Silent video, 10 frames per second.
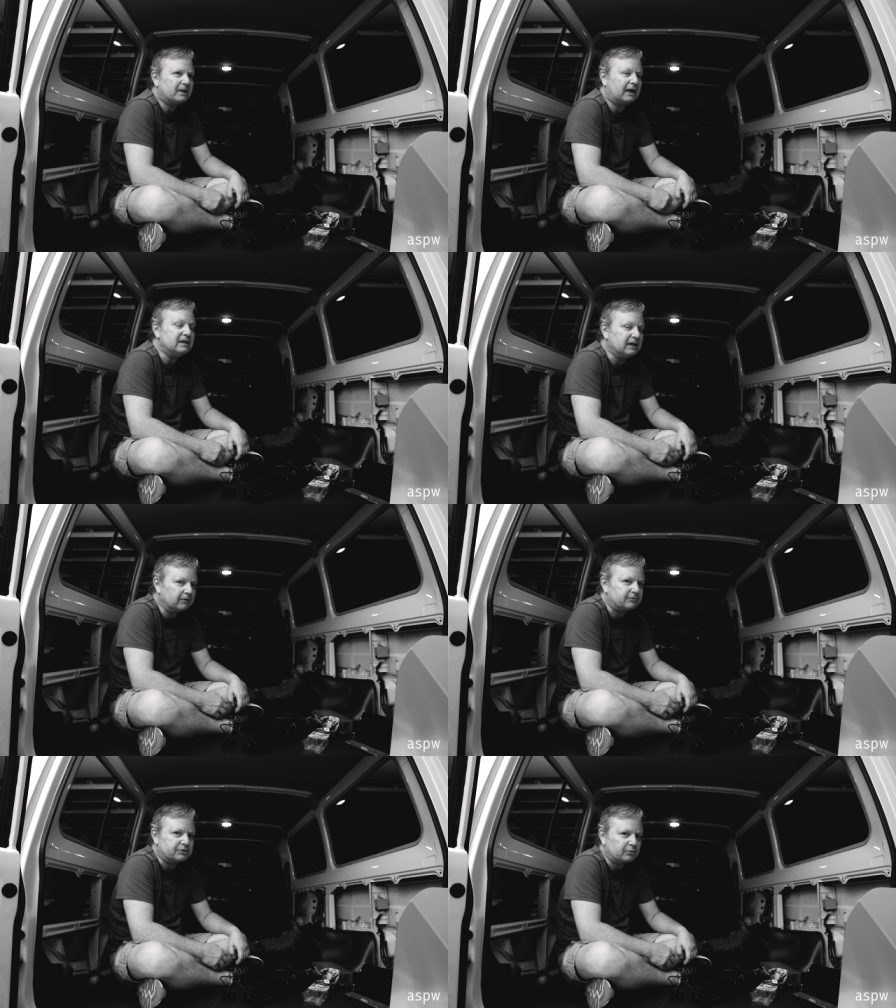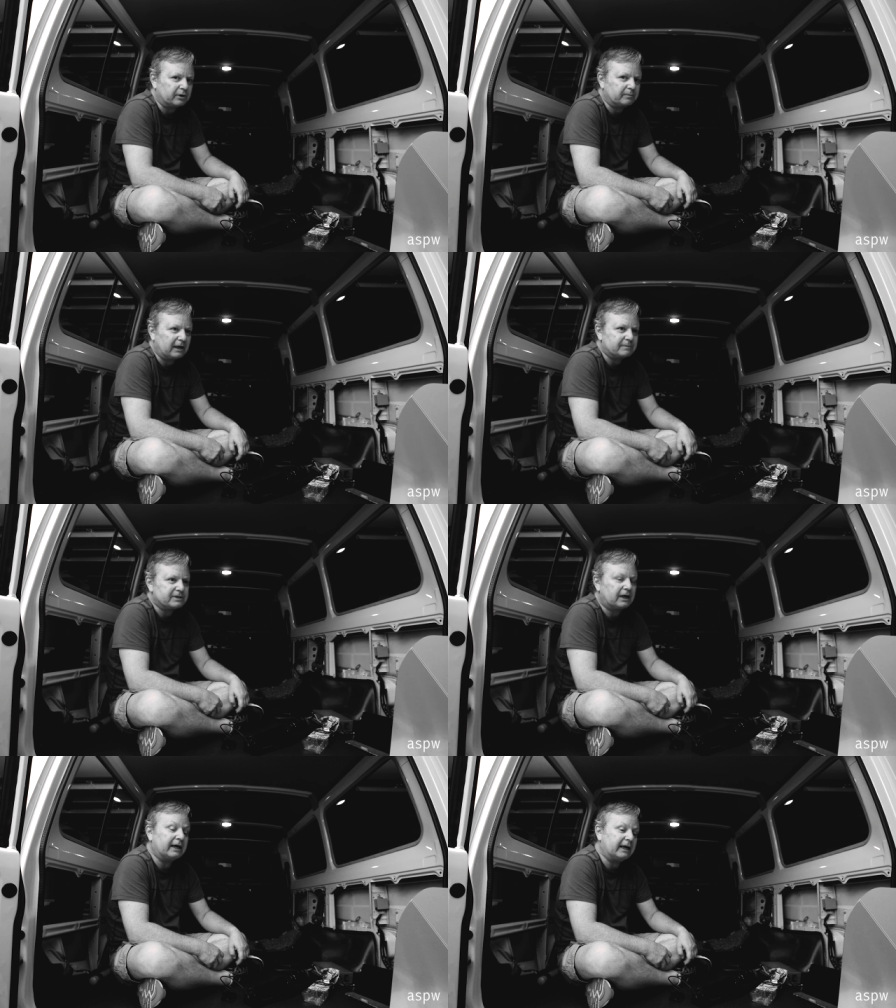I loved drawing
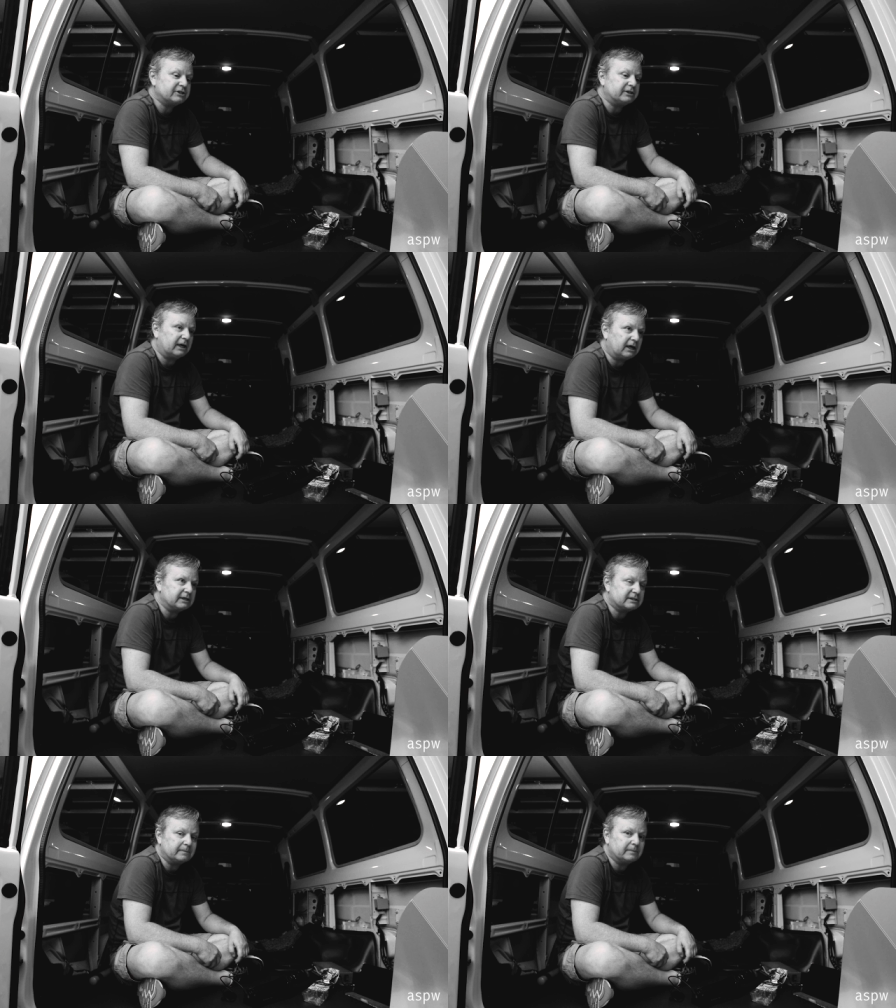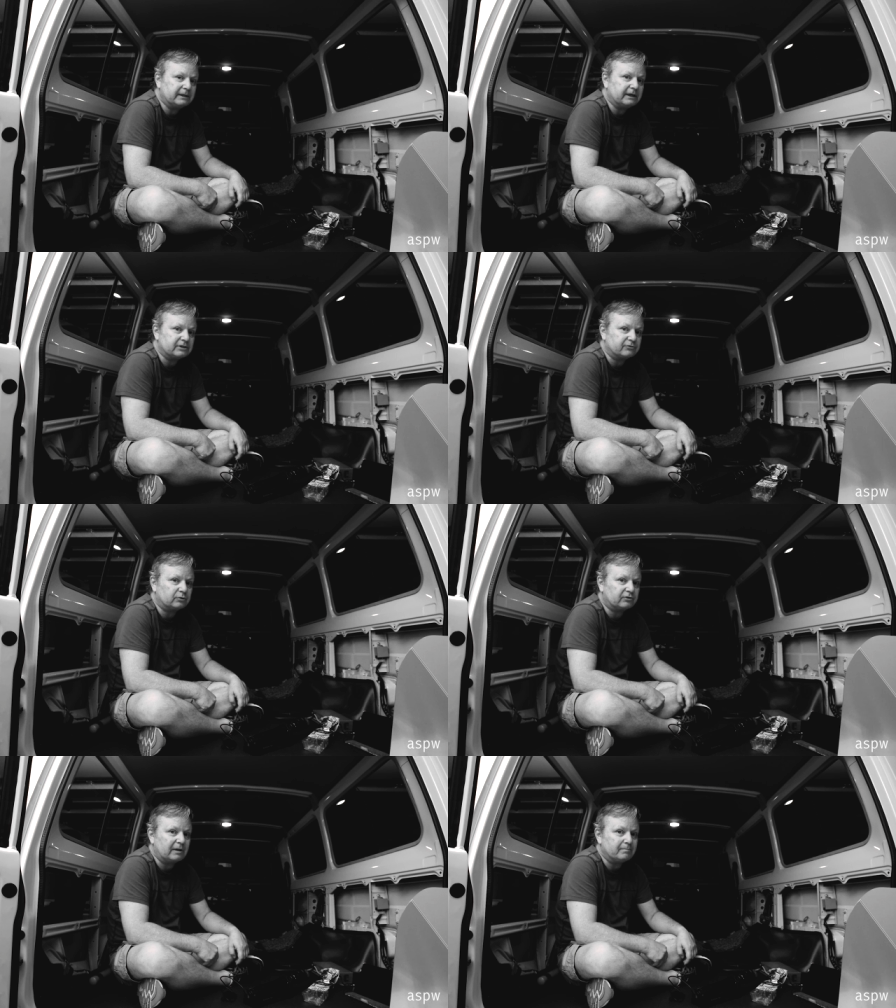maps. I actually hired somebody as a
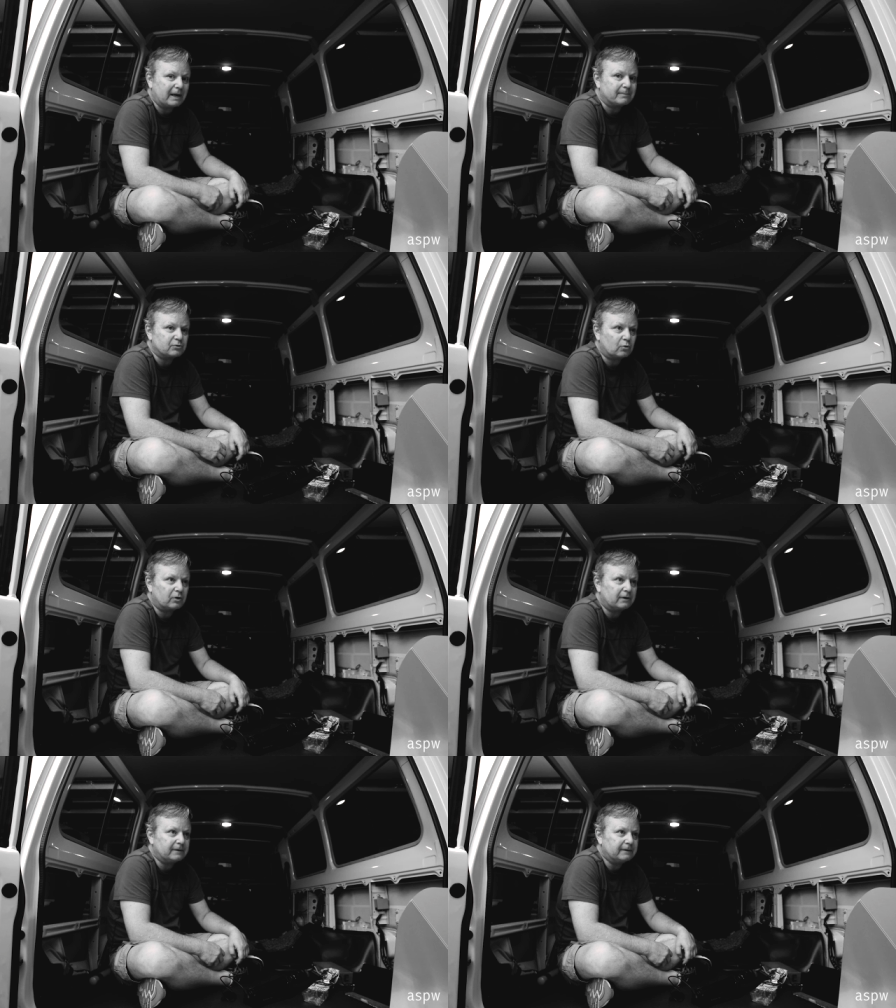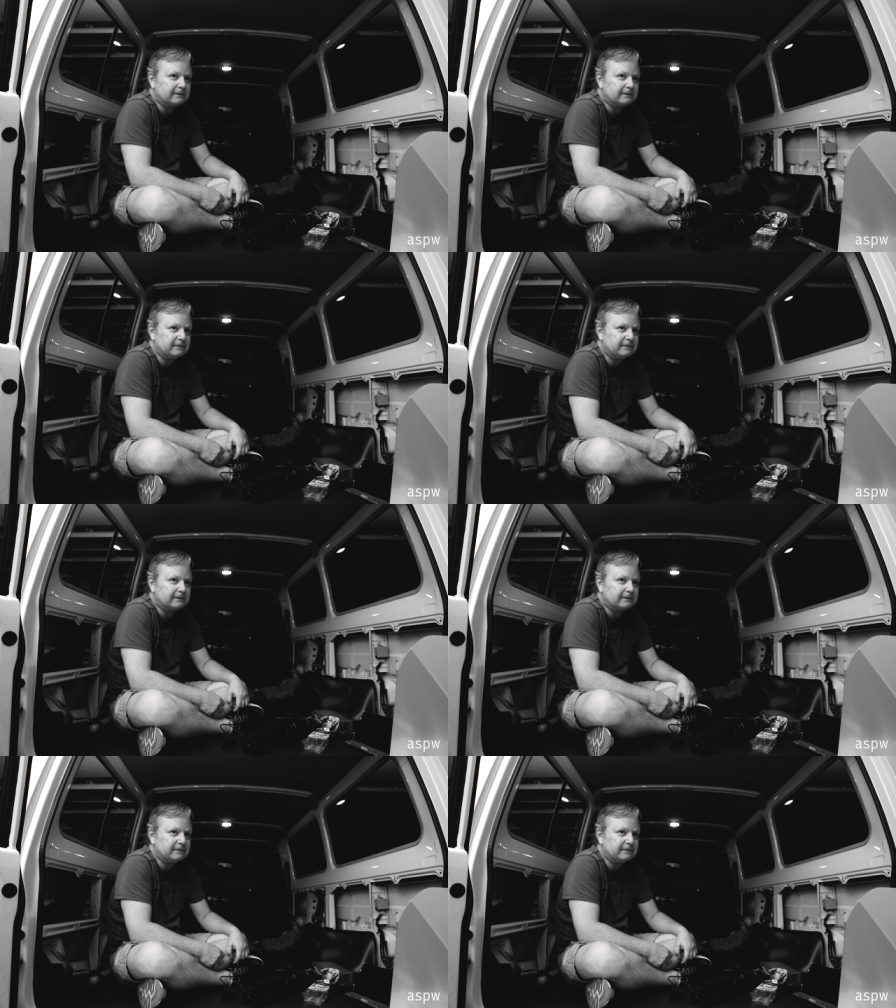full-time map drawer